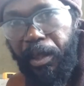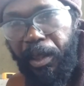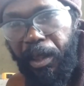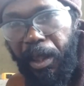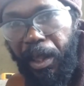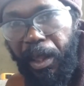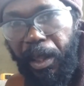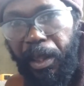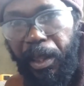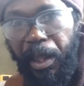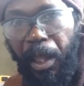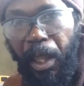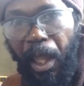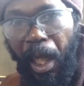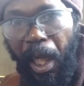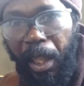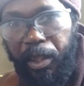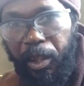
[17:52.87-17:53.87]
See
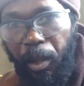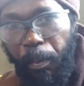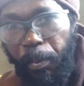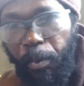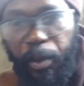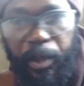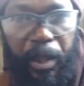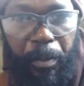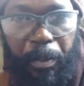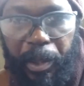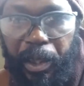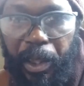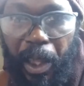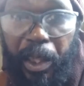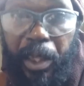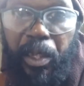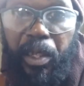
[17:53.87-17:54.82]
and supporting my channel.